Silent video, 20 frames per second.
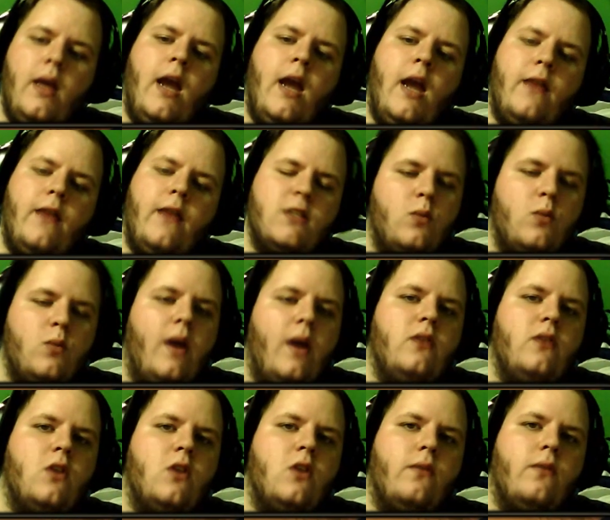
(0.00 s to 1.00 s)
and this is why I
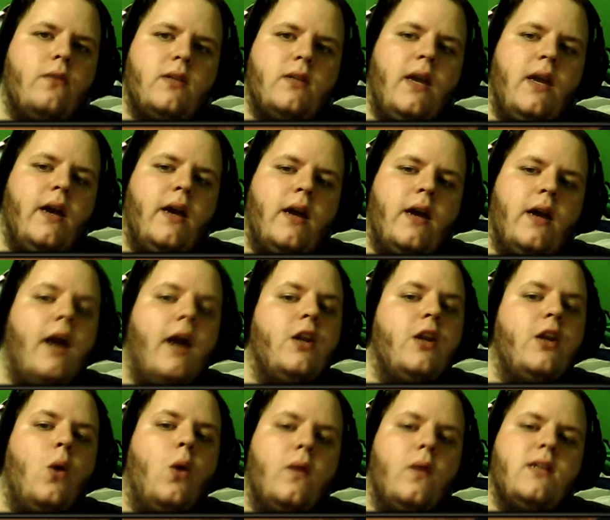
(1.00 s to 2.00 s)
use it over Taeguk. I
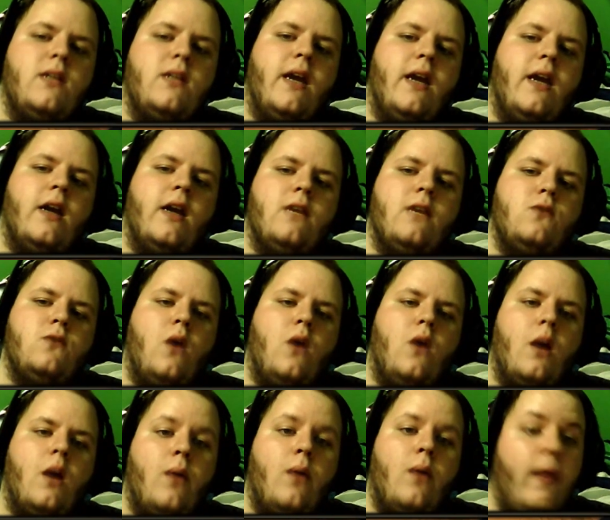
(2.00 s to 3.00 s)
know that Taeguk gives you
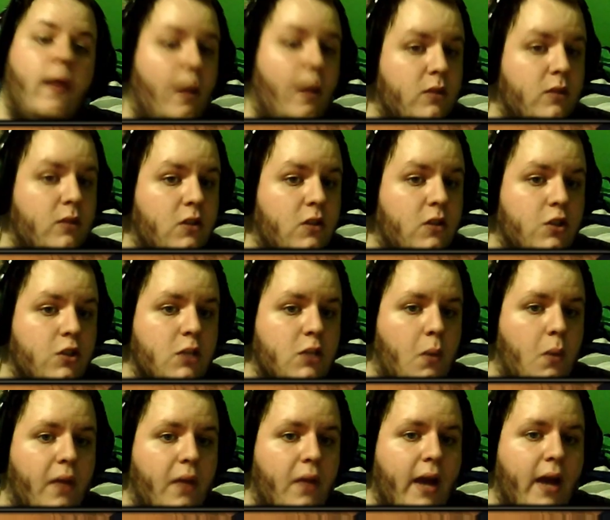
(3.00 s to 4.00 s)
armor, and that would synergize
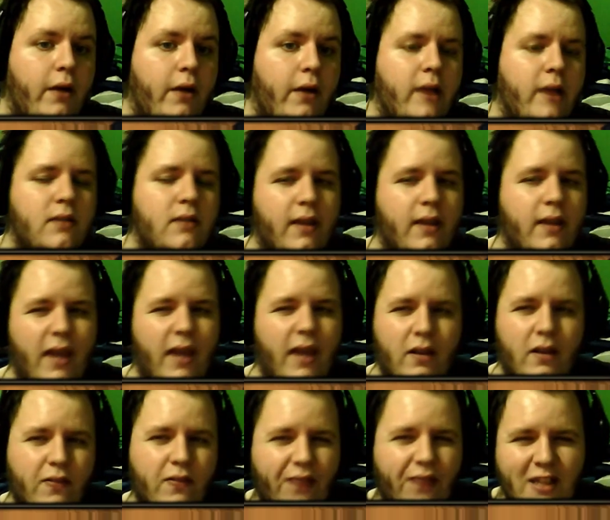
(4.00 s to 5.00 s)
well with Akrats.
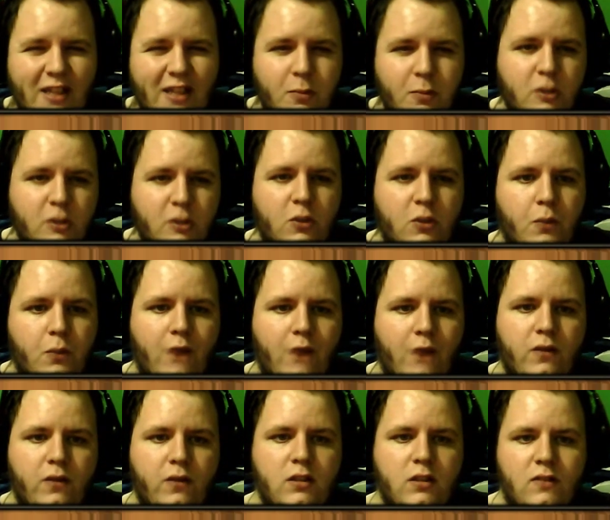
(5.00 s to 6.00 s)
Again, that's personal
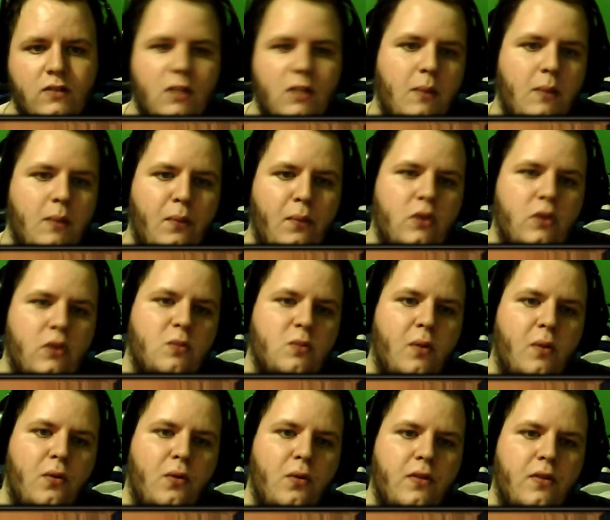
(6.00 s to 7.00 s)
preference. I've seen people use
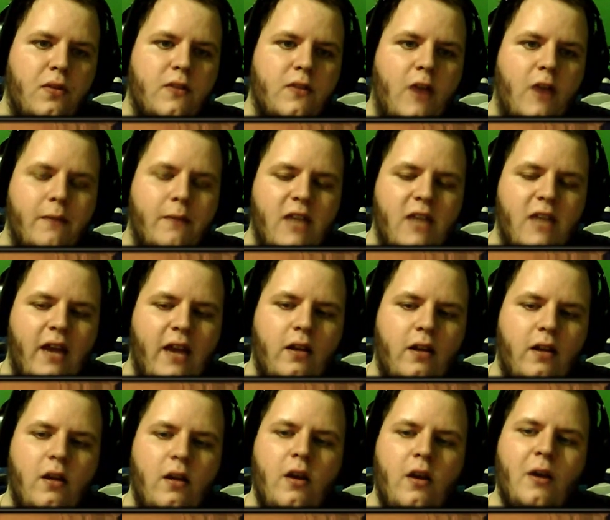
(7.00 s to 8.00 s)
both in the top
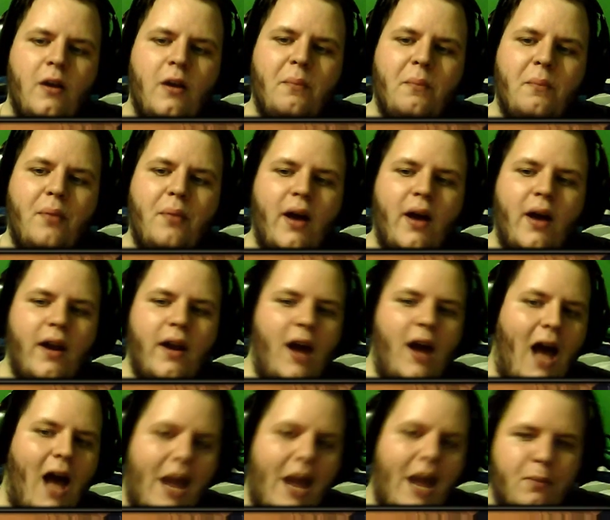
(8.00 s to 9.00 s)
10, but
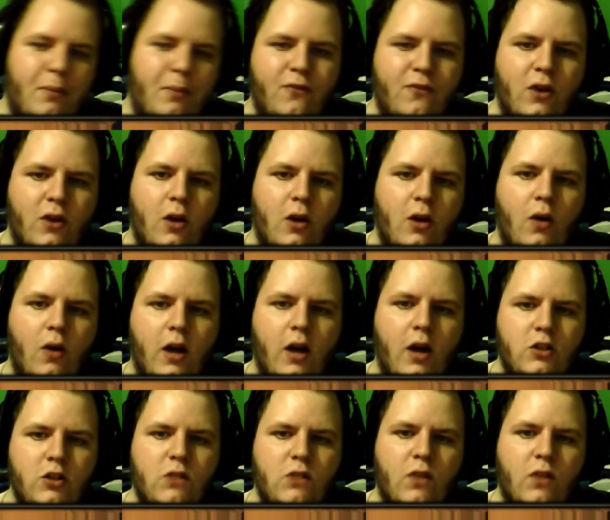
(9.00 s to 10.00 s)
I prefer Gogok
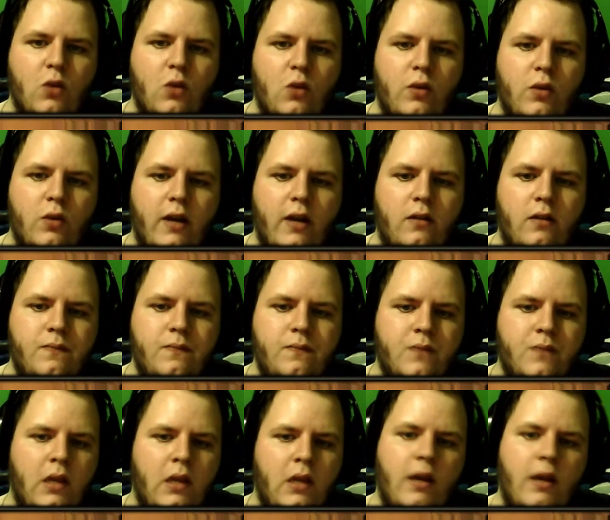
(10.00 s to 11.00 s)
just for the cooldown, and
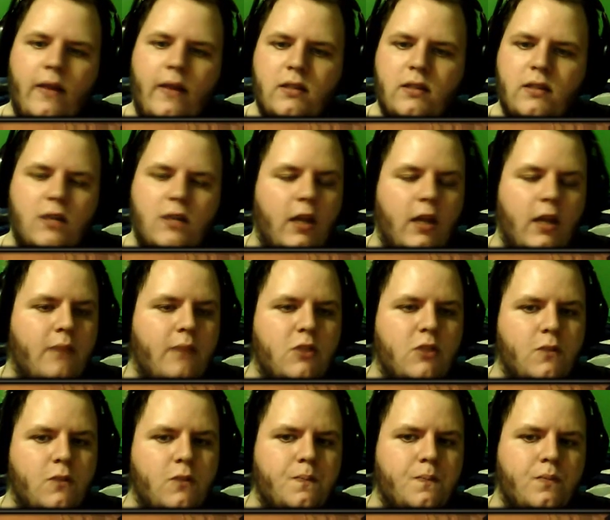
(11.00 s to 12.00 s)
that's entirely up to
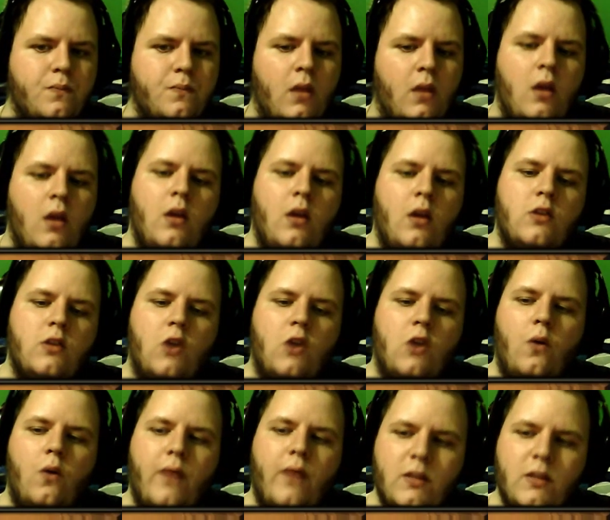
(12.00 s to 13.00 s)
you.
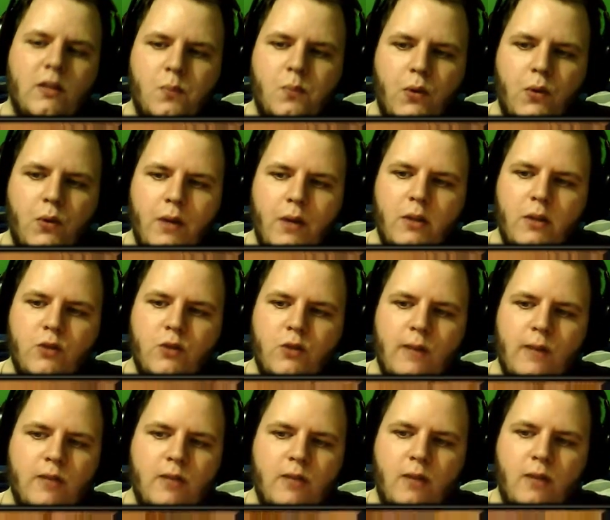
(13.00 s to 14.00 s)
So that's pretty much
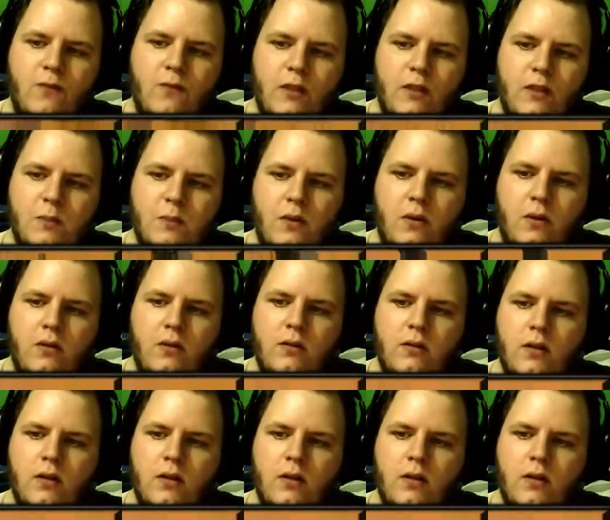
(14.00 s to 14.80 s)
wraps it up for this build.